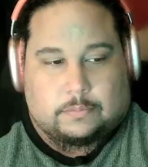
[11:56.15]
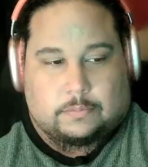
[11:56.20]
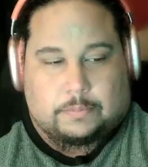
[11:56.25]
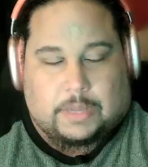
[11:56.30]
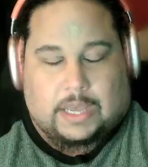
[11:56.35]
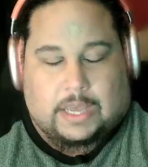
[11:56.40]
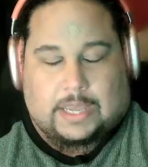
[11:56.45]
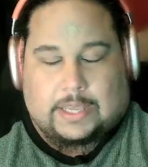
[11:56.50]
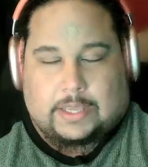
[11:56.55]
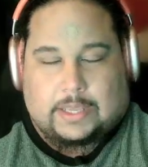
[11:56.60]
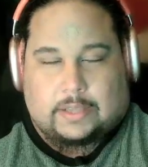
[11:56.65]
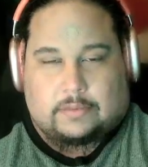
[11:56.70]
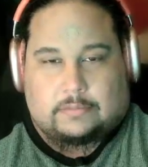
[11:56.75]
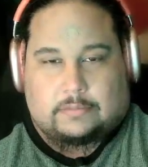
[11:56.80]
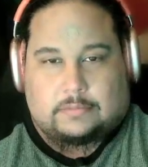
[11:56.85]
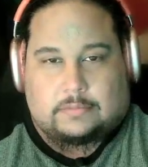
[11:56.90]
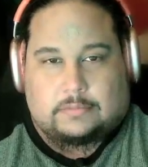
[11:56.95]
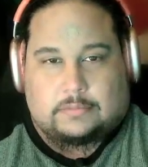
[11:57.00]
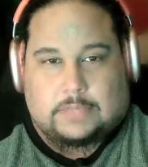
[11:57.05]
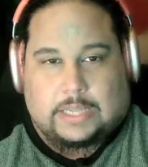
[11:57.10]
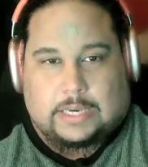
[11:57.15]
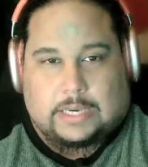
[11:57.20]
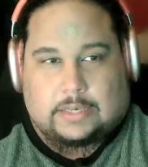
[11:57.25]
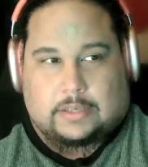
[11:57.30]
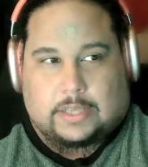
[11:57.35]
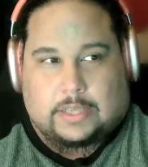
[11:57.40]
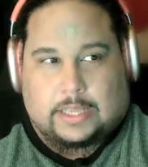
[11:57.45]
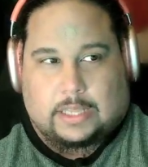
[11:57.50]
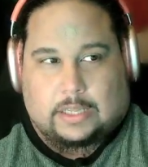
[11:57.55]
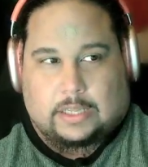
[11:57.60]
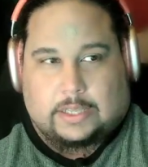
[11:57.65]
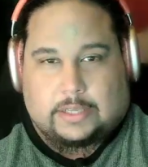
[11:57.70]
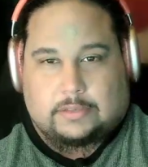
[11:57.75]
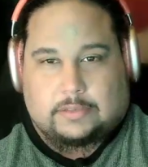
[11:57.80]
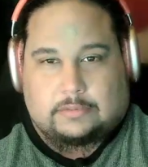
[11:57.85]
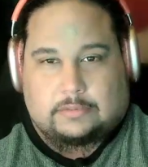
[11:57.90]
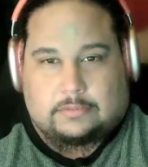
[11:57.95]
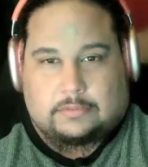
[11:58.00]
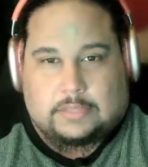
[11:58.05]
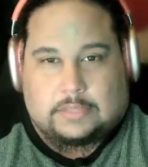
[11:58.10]
buy it and kill it.
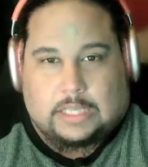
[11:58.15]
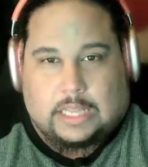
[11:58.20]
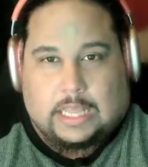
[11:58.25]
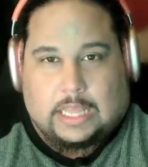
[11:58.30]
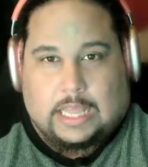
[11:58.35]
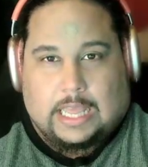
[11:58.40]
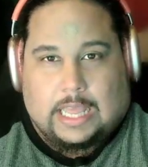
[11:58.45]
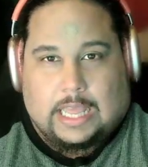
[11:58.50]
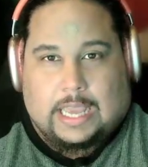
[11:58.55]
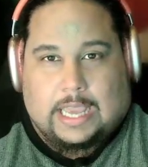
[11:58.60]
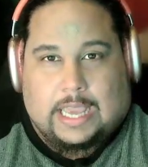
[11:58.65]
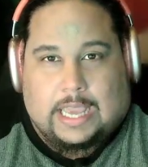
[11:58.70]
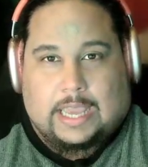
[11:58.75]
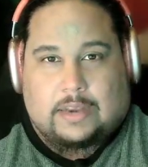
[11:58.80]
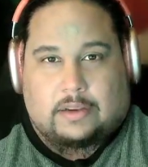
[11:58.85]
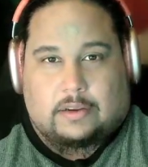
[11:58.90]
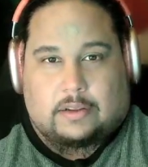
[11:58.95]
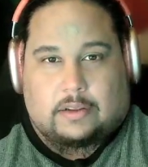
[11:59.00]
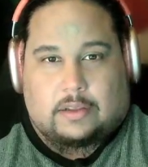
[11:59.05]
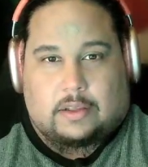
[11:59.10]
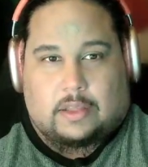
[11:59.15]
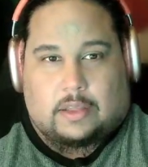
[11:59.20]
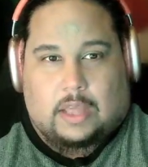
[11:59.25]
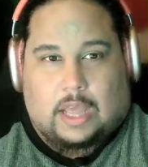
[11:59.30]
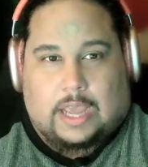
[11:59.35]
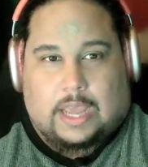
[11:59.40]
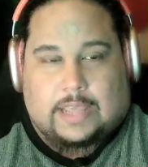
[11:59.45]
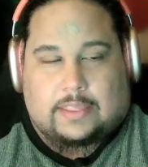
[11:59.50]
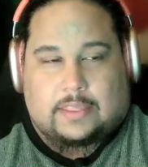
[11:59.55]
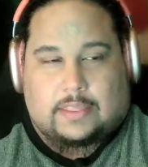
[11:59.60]
And I